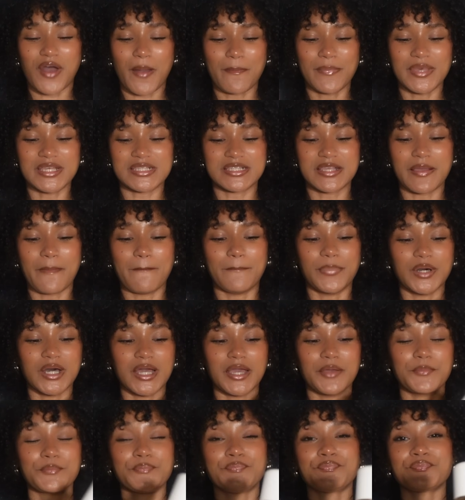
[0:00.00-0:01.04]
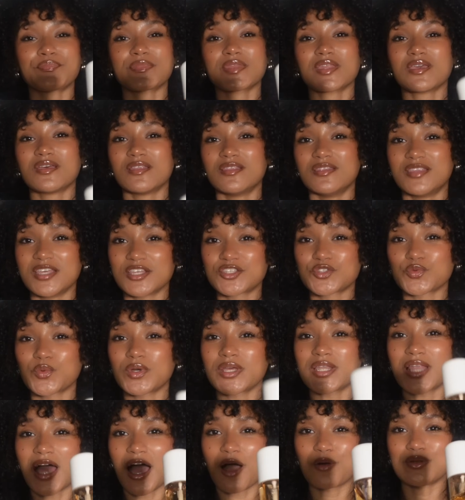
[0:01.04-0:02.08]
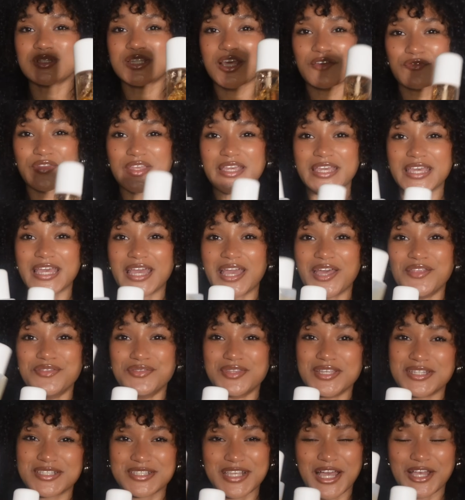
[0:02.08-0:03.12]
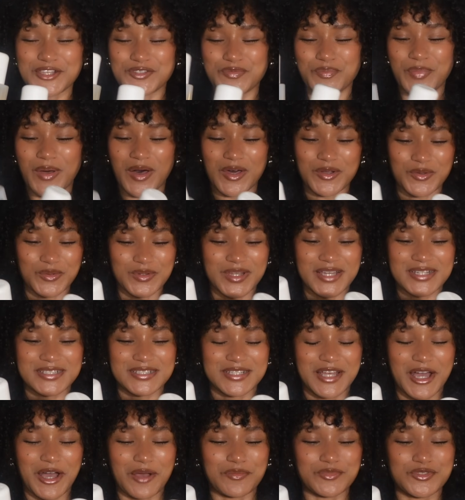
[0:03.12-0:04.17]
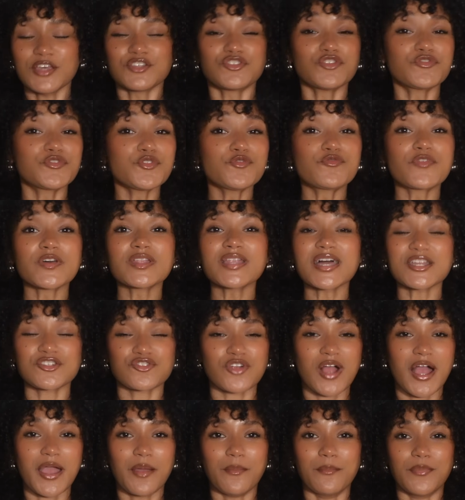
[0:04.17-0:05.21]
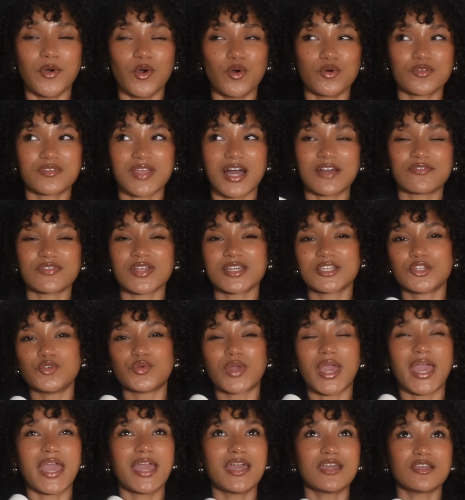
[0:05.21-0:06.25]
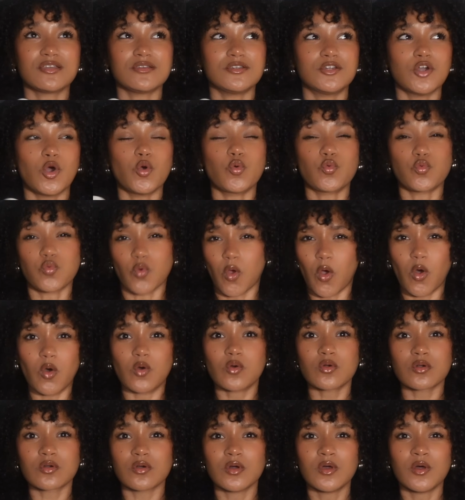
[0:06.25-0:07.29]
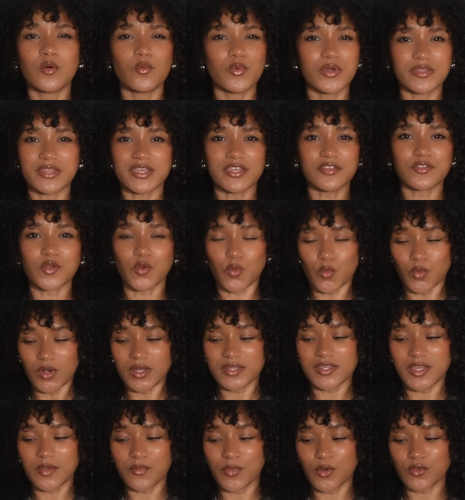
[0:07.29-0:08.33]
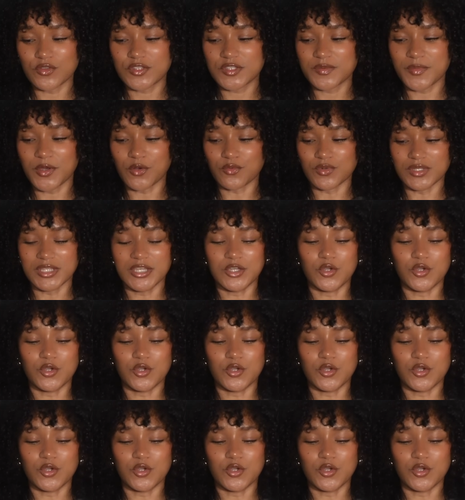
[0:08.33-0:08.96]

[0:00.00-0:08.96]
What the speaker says: I miss it. But this one I would definitely get in this size bottle next time. So if you feel like trying both, I feel like you can't go wrong with either one. They both smell really